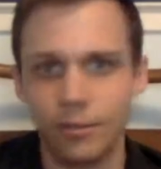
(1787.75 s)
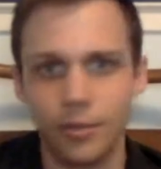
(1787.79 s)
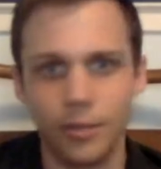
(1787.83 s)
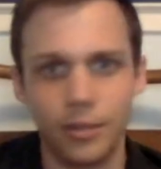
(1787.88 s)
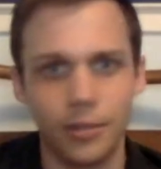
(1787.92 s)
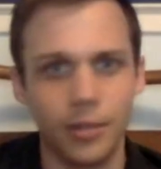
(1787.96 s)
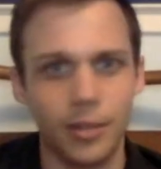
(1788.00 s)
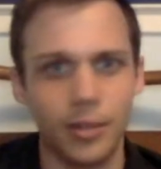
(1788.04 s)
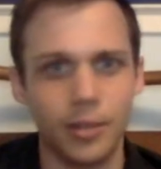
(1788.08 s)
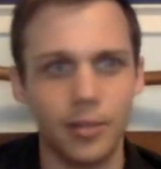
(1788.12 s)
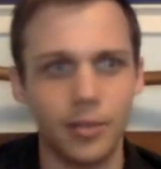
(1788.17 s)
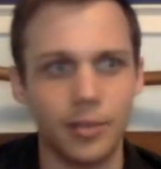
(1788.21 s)
could
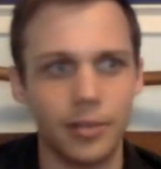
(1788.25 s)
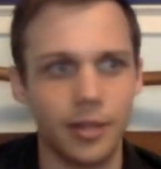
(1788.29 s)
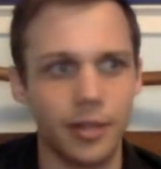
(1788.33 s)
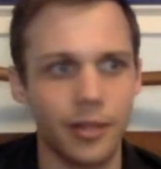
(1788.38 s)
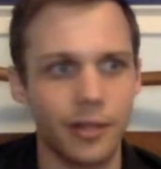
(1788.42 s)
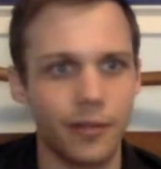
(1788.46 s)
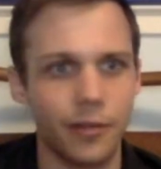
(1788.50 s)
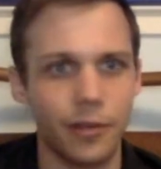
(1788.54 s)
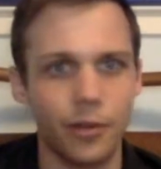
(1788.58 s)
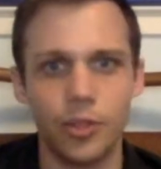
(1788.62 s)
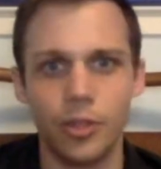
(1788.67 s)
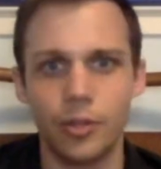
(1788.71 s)
be up to like
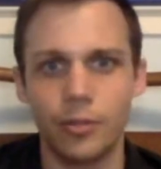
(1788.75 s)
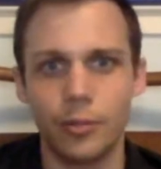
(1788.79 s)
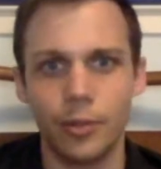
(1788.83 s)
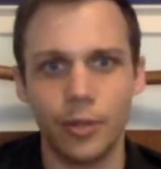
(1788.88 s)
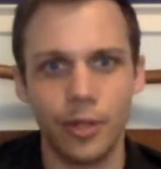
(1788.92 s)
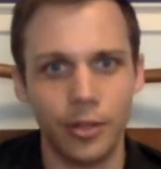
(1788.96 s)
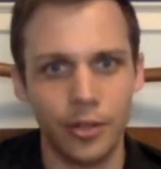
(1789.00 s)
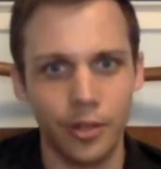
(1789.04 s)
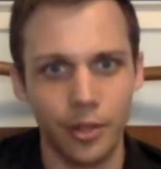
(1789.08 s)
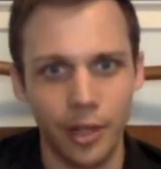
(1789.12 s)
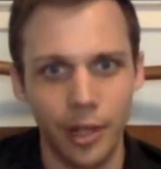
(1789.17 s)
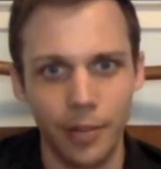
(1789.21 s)
Fortune
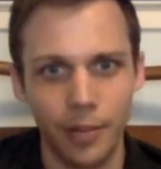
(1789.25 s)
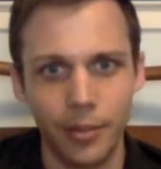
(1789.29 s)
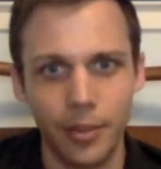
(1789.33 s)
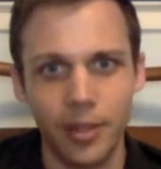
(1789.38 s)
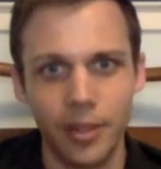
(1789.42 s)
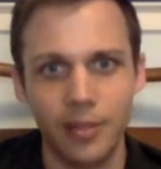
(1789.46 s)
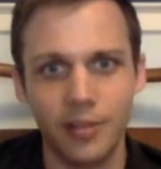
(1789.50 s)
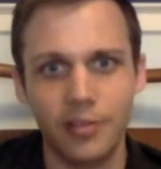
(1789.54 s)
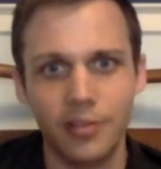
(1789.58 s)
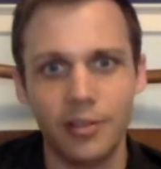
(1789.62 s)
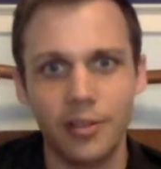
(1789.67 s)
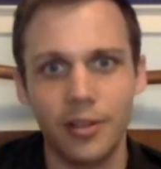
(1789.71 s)
100
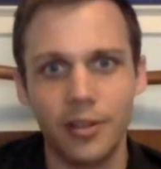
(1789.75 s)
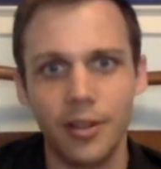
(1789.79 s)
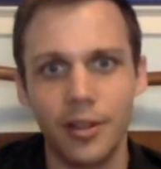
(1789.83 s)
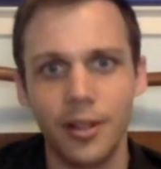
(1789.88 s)
companies,